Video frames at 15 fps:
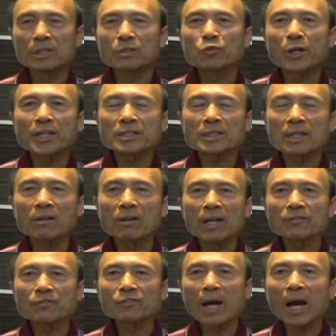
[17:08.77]
He raised our
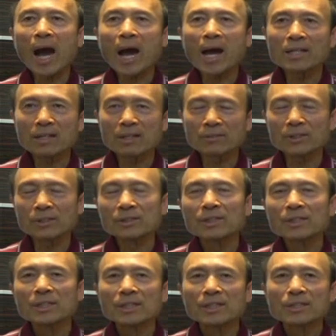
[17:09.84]
life to a high level
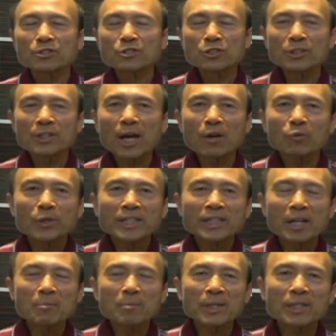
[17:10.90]
so that we
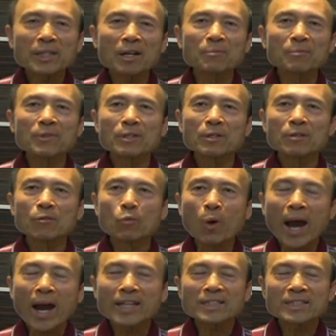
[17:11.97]
can become
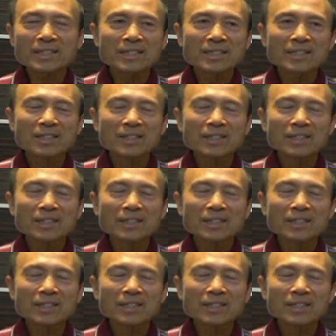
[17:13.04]
wise,